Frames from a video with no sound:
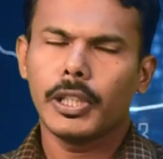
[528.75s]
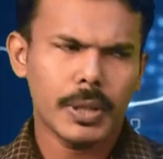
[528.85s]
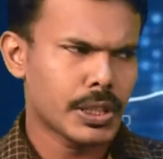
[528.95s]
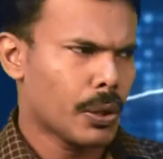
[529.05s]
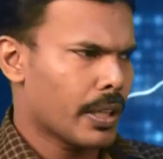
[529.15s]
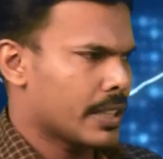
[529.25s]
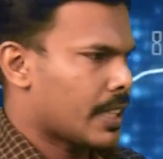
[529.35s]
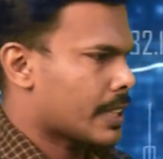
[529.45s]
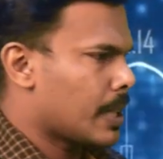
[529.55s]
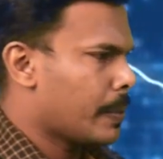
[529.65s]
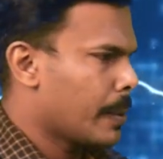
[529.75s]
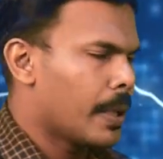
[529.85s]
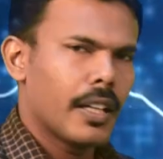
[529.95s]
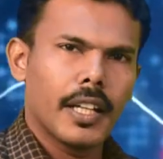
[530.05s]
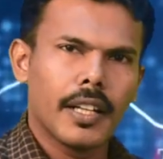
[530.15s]
US dollar is
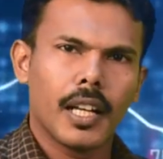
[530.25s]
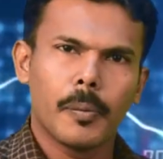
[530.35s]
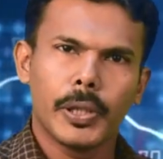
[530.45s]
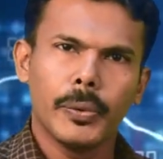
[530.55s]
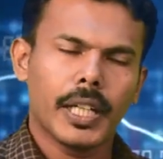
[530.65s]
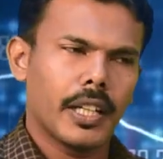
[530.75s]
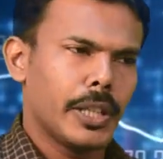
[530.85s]
acceptable in Lebanon.